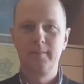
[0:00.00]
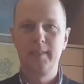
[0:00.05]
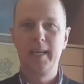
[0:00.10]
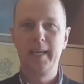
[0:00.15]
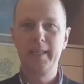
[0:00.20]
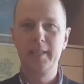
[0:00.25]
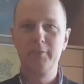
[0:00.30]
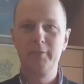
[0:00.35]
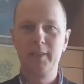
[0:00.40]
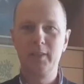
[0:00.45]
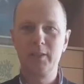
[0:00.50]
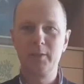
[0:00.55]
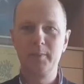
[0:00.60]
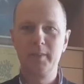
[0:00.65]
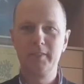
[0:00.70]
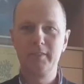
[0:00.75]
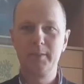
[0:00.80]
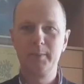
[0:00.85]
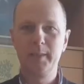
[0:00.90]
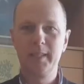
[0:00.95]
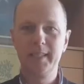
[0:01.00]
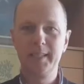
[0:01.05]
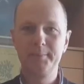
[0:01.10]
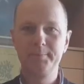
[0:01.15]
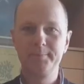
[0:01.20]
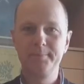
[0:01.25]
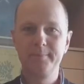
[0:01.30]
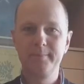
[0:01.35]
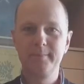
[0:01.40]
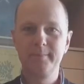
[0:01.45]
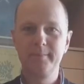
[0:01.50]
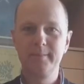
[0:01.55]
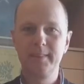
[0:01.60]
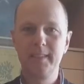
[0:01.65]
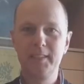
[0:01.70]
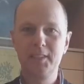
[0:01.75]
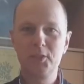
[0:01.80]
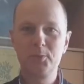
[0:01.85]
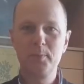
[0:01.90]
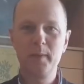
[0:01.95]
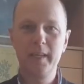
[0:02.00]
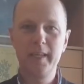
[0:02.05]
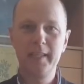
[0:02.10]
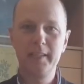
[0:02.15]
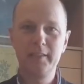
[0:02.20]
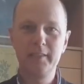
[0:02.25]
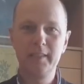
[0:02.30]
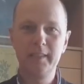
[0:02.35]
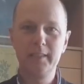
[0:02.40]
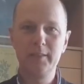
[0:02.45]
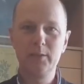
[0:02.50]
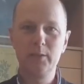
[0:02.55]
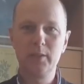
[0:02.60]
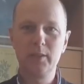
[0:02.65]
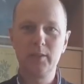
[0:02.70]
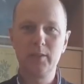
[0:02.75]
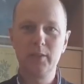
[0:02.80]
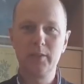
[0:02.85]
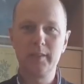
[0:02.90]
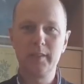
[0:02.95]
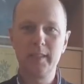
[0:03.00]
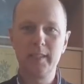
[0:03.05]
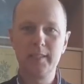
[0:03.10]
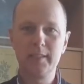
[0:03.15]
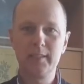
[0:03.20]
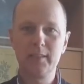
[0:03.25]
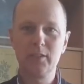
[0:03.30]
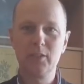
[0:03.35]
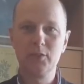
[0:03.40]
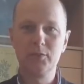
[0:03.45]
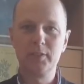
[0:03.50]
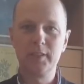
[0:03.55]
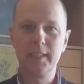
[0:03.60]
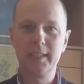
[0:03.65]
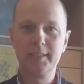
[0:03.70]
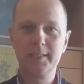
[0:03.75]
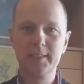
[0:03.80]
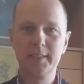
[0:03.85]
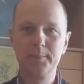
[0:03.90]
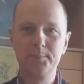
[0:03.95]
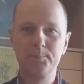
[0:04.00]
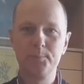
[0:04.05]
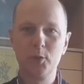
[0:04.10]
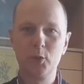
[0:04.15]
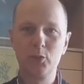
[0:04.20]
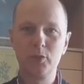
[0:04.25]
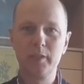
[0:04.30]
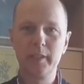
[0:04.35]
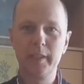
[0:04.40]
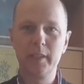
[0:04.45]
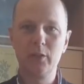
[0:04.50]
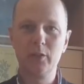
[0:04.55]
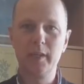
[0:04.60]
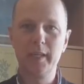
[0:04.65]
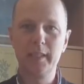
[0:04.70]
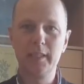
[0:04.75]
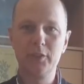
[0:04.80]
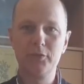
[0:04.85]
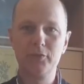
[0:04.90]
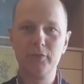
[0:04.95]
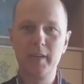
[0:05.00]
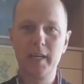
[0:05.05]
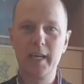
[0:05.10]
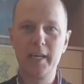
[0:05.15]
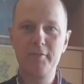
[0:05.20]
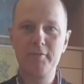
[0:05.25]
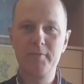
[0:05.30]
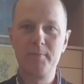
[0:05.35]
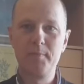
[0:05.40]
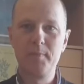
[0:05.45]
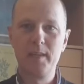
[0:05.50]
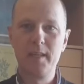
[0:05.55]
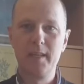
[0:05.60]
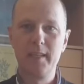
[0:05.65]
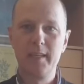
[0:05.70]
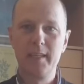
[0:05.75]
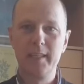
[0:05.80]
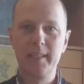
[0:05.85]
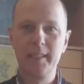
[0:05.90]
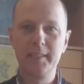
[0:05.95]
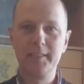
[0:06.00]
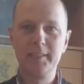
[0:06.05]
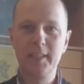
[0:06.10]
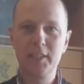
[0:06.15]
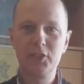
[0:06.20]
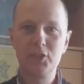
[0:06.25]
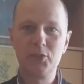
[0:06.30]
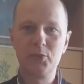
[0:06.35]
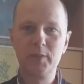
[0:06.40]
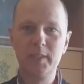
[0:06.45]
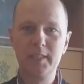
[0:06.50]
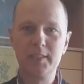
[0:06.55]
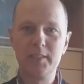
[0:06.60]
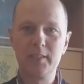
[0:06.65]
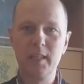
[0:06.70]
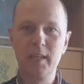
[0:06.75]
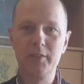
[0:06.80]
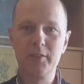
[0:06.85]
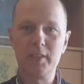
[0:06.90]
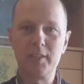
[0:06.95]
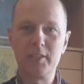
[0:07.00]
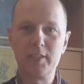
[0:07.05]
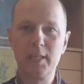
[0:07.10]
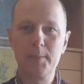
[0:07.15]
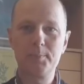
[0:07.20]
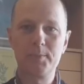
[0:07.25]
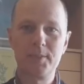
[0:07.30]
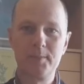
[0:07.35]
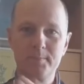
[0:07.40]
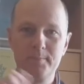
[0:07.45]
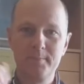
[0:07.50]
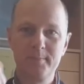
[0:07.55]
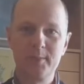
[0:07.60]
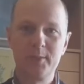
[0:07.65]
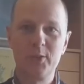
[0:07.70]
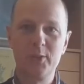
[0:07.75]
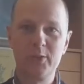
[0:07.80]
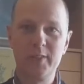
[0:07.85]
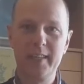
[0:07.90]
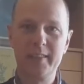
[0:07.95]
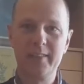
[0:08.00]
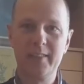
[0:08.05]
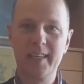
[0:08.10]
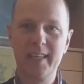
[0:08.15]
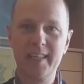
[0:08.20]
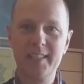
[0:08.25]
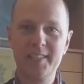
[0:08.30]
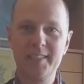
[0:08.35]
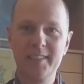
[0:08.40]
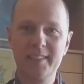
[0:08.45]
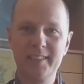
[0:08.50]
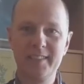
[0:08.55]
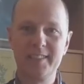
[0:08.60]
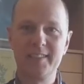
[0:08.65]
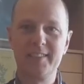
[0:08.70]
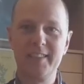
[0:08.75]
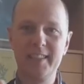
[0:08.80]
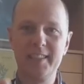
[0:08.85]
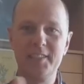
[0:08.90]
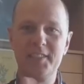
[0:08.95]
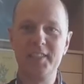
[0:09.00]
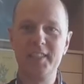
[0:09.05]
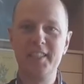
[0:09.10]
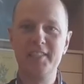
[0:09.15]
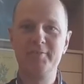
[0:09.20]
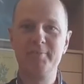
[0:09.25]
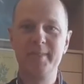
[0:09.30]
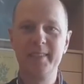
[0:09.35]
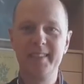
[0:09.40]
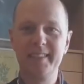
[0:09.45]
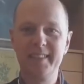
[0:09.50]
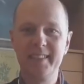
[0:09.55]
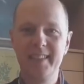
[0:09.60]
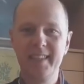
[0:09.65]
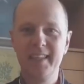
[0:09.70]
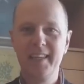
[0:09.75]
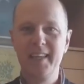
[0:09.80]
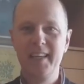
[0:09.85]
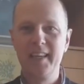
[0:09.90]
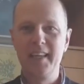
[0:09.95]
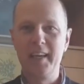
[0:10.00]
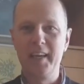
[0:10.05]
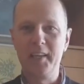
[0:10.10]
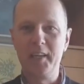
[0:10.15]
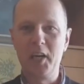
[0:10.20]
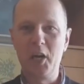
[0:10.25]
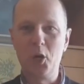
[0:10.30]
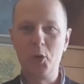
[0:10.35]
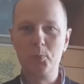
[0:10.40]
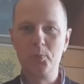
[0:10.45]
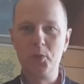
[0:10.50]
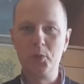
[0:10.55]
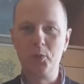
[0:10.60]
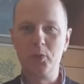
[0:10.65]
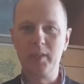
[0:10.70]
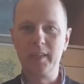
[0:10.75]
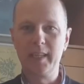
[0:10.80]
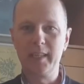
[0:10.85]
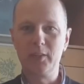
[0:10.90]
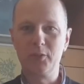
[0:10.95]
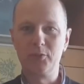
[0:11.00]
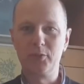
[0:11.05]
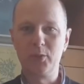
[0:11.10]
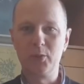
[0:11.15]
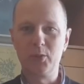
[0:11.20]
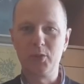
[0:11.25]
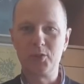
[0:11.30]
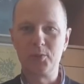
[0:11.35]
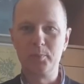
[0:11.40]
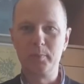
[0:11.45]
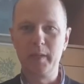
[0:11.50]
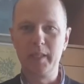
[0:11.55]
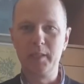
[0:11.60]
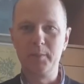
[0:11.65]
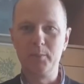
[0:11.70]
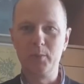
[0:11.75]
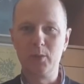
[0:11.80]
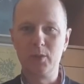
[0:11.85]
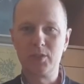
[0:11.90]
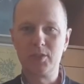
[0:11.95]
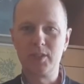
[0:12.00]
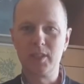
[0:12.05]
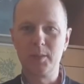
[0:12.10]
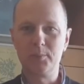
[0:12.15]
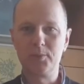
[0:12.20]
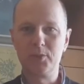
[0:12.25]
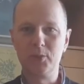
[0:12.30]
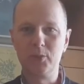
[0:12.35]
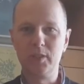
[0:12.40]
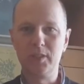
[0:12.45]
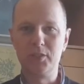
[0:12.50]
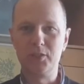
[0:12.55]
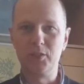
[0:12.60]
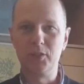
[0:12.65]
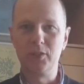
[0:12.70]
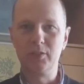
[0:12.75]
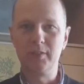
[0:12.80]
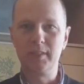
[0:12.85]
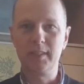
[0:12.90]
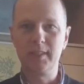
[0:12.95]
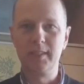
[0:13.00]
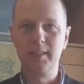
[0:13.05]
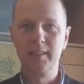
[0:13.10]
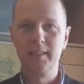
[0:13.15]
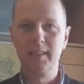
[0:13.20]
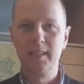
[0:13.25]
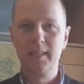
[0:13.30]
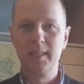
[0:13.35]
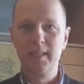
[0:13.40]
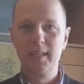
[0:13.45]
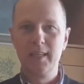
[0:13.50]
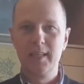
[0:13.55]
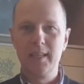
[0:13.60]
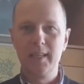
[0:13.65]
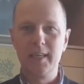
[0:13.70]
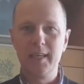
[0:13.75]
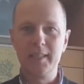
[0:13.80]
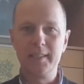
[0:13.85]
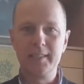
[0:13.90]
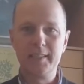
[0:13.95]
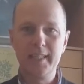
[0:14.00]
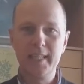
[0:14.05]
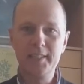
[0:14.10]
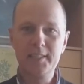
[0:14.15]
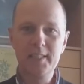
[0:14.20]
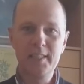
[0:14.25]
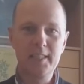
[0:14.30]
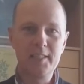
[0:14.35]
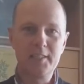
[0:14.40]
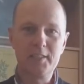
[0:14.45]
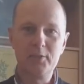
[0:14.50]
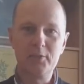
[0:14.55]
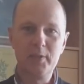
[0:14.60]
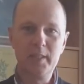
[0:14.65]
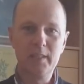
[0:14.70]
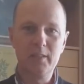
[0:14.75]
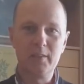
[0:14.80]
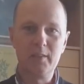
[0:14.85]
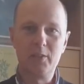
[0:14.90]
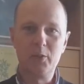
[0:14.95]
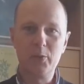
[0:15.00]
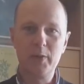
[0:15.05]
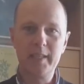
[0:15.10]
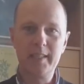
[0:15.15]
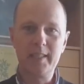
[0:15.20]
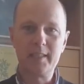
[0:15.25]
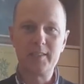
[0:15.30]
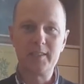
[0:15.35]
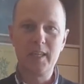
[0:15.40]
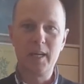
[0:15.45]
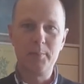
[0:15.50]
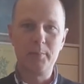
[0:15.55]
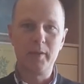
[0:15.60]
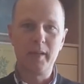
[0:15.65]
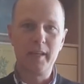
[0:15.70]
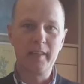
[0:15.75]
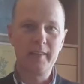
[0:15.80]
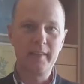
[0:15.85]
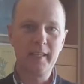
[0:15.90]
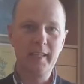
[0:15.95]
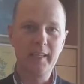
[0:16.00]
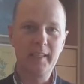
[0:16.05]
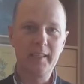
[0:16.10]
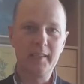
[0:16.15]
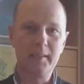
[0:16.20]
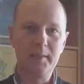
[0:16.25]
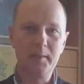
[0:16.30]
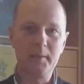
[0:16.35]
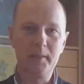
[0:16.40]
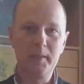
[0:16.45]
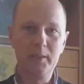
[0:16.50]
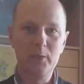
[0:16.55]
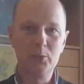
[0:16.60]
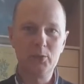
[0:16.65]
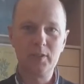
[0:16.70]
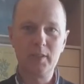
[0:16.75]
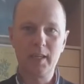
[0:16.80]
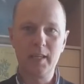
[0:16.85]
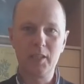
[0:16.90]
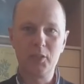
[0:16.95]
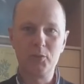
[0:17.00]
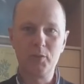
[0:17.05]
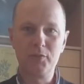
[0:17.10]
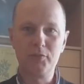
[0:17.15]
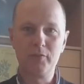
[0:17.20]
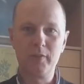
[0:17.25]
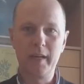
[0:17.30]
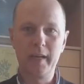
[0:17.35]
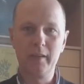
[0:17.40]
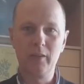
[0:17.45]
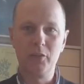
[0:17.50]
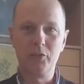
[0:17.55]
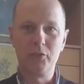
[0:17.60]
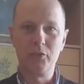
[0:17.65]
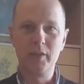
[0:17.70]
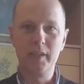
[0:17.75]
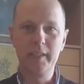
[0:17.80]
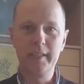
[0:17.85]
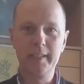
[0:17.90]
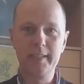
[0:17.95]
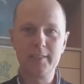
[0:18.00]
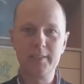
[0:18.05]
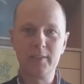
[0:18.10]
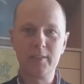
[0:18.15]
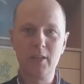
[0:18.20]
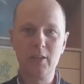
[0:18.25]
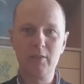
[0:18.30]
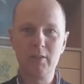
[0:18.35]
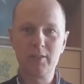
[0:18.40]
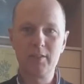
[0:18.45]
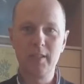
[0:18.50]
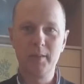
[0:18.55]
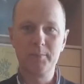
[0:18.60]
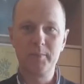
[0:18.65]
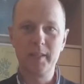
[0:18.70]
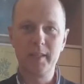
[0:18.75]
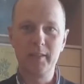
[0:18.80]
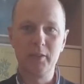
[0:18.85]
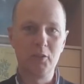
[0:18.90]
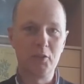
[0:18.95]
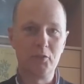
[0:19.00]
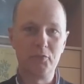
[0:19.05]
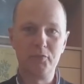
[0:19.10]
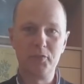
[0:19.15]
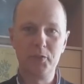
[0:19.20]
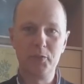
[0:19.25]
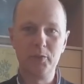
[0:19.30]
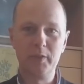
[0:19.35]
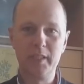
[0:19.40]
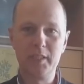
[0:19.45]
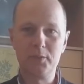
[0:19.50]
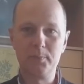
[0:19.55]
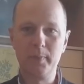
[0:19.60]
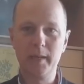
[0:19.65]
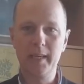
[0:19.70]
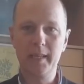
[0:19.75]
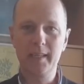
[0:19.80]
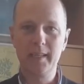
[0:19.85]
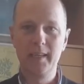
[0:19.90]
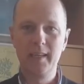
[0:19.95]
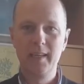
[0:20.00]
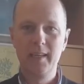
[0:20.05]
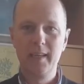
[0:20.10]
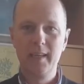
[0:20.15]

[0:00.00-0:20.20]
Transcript: Hi and welcome everybody. This is my entry to the contest of Jason, Otero eighty-five. He just reached one hundred subs. Congratulations, great achievement. And I hope you will get, of course, many more subs. You deserve it. Uh, Jason is a real great example. I think you started with vinyl three years ago or something, or a few years back.